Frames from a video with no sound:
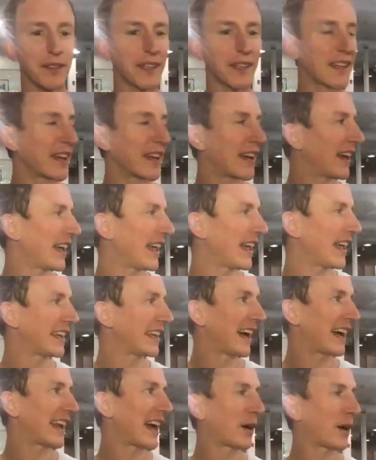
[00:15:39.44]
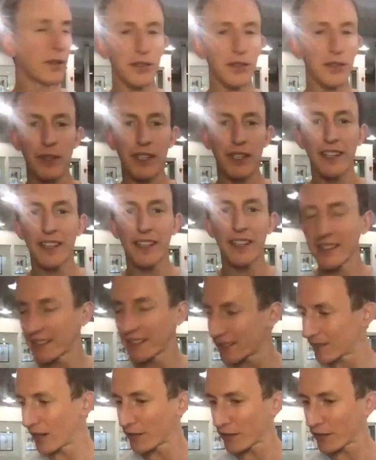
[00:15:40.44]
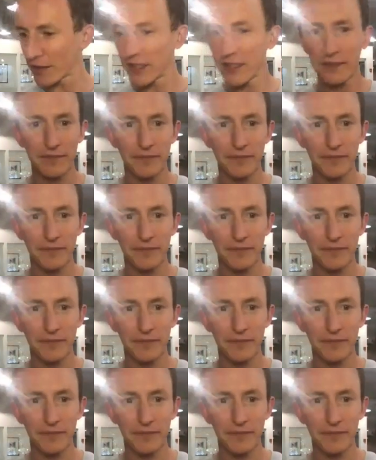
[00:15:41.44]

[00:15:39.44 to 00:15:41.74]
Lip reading: 8-9 hours a week, roughly.